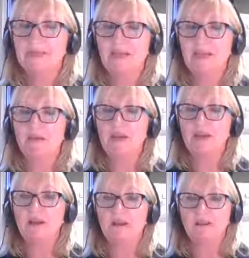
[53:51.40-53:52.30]
There we
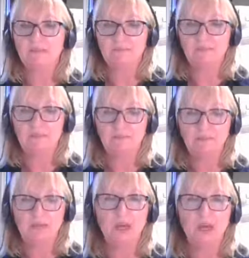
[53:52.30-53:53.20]
are.
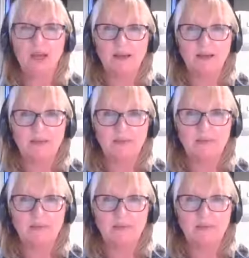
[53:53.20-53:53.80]
Hot luck.